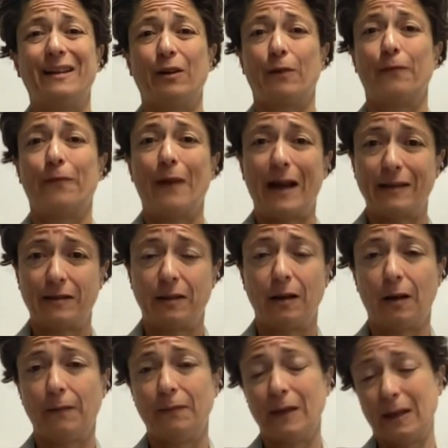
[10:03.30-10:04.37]
there fast
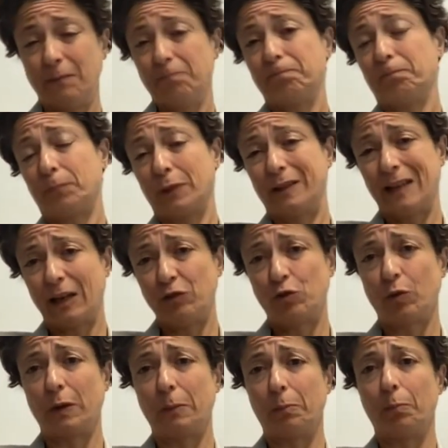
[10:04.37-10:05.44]
enough and
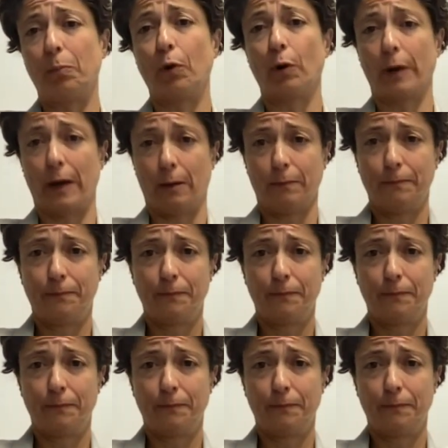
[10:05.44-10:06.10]
potentially burnout.